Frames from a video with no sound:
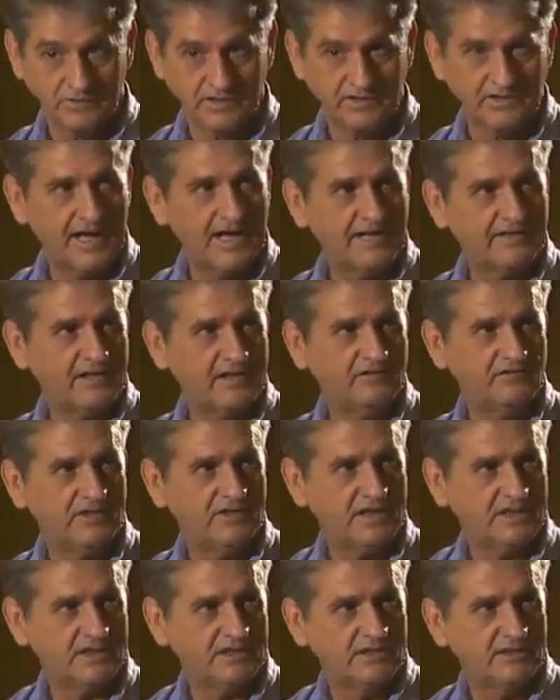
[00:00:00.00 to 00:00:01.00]
was in
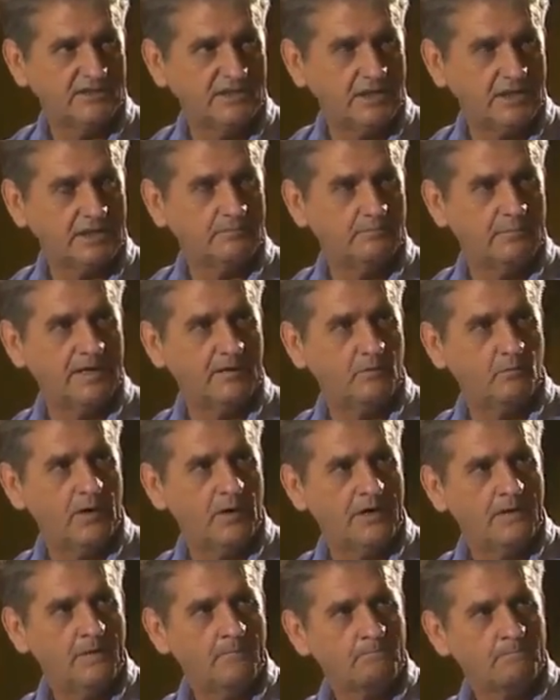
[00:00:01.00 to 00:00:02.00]
1966, by the
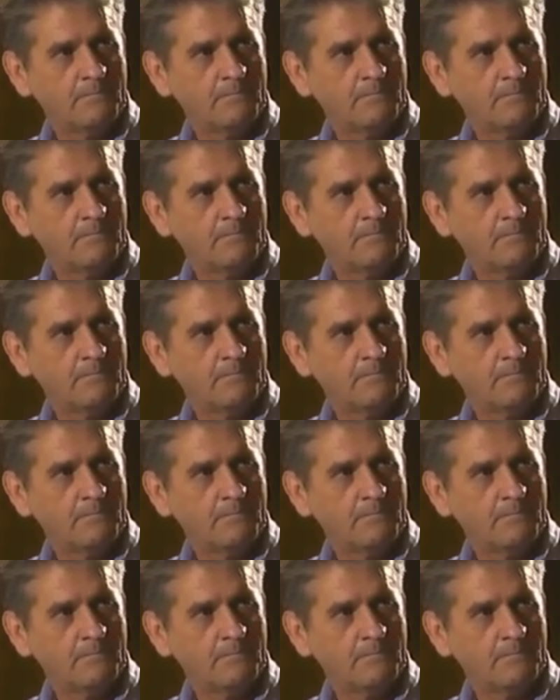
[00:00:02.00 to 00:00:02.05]
way.